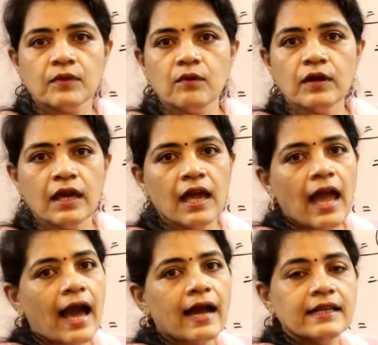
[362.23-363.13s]
Okay,
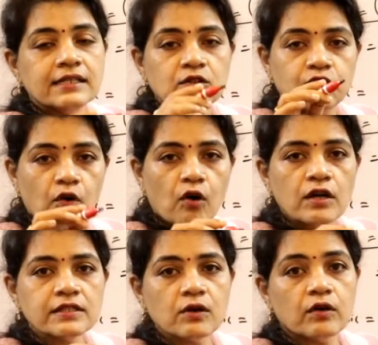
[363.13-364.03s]
and it
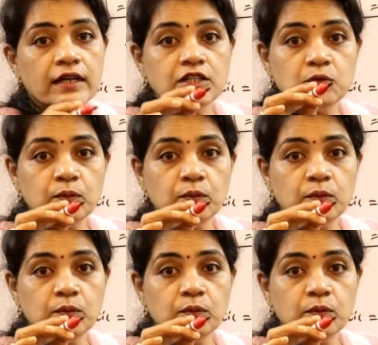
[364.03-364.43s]
falls or it